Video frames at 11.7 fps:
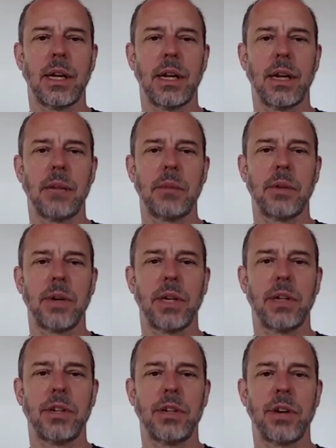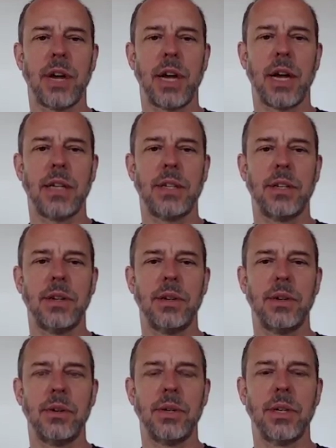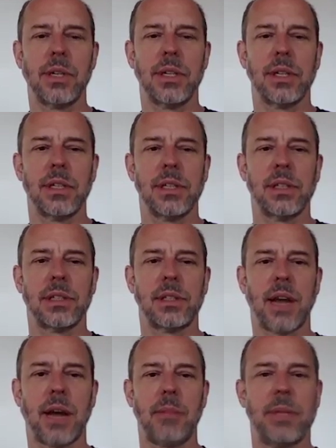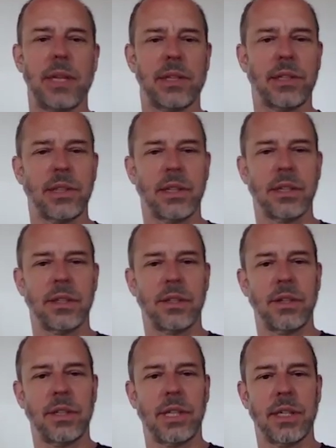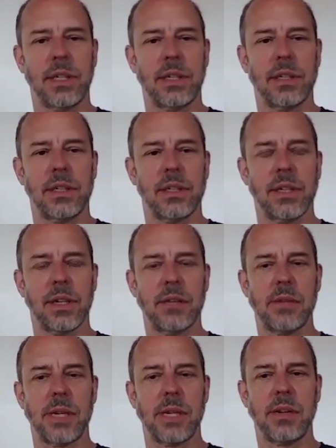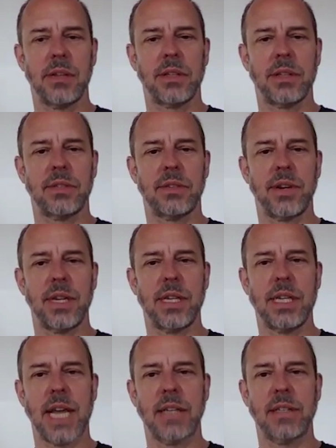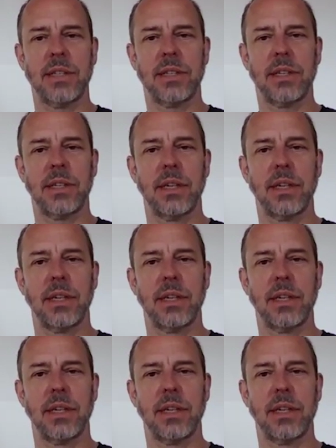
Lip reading: I'm going to try to stop this a little earlier. I know it's very dense.